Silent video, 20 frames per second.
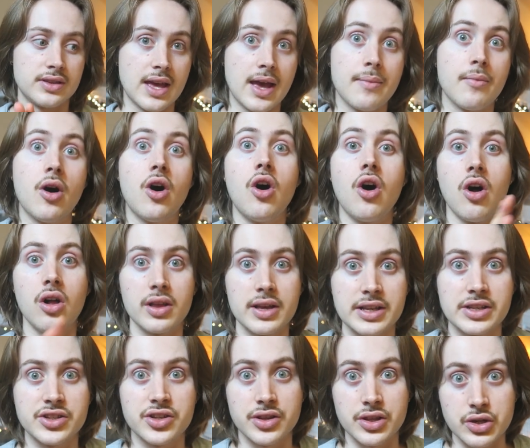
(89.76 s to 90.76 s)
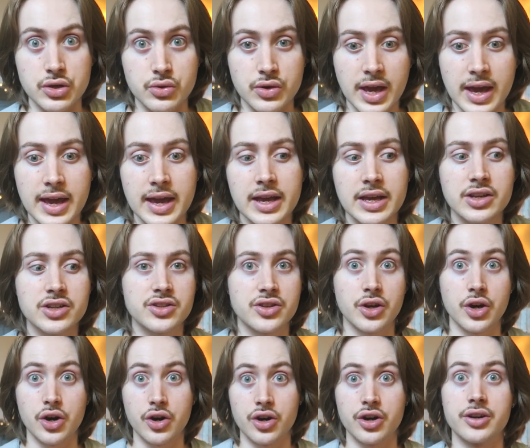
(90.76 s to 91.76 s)
them all into the new cage,
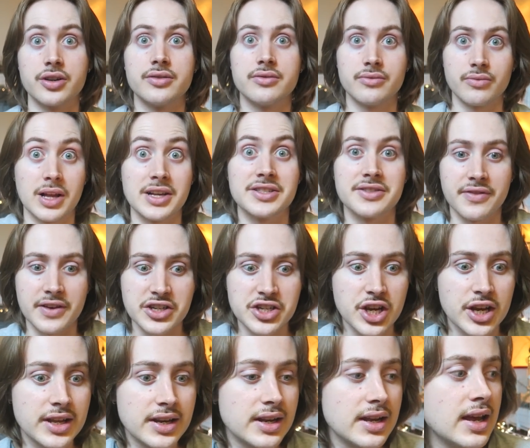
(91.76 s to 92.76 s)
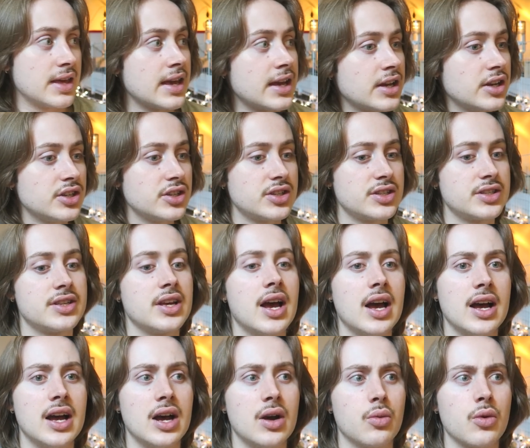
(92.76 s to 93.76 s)
the herd plus Vision. Things
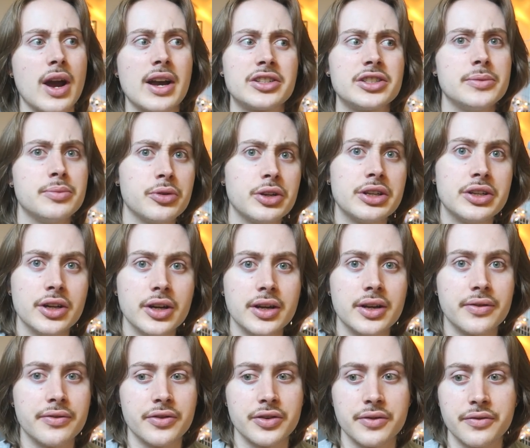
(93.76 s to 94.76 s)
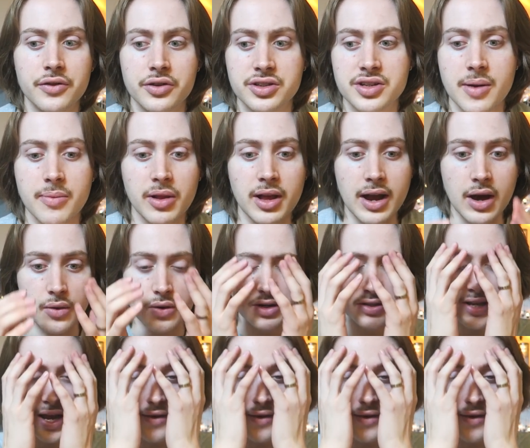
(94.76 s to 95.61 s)
were actually pretty good for the first couple hours.